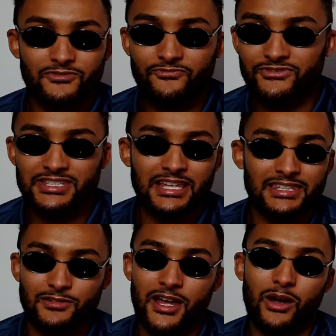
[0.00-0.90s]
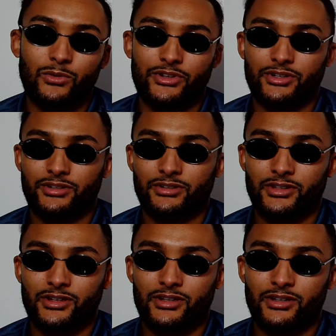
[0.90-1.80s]
standing around
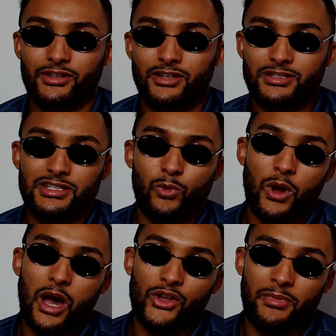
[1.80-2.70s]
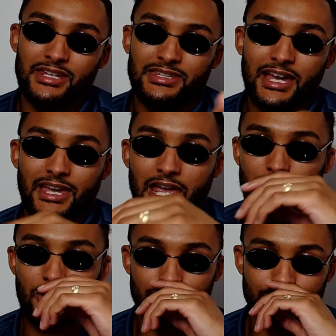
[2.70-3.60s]
until Wilder made that error.